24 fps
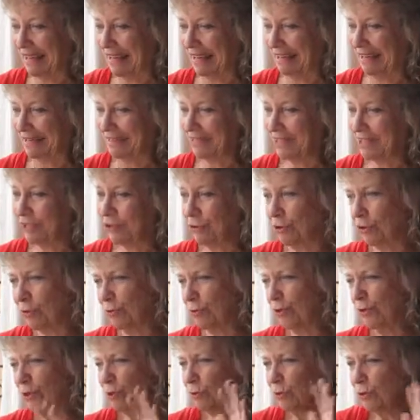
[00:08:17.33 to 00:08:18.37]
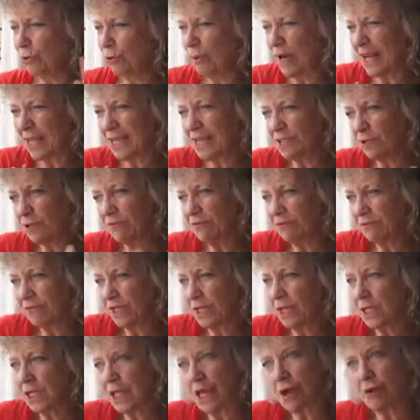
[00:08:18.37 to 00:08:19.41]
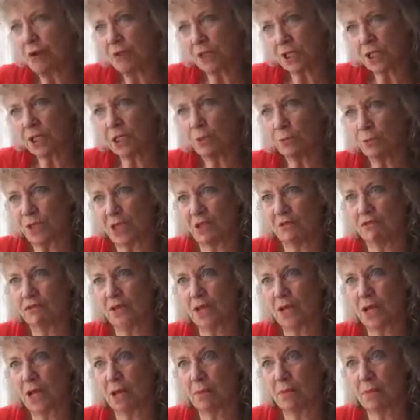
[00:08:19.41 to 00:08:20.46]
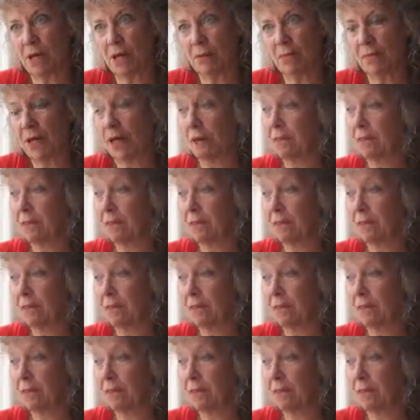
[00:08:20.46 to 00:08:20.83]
and, you had sort of certain characters that would definitely come up.